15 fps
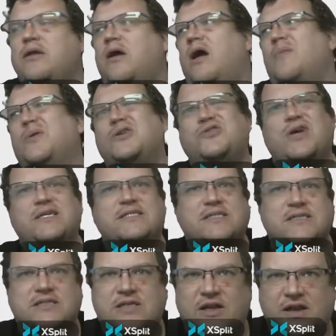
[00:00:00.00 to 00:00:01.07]
I'm interested in
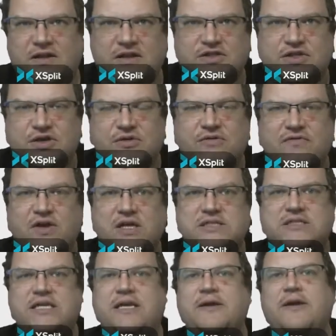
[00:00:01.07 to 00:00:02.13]
studying this at
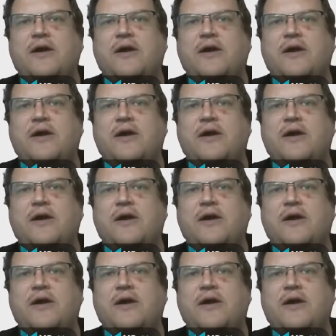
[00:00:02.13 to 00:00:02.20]
university.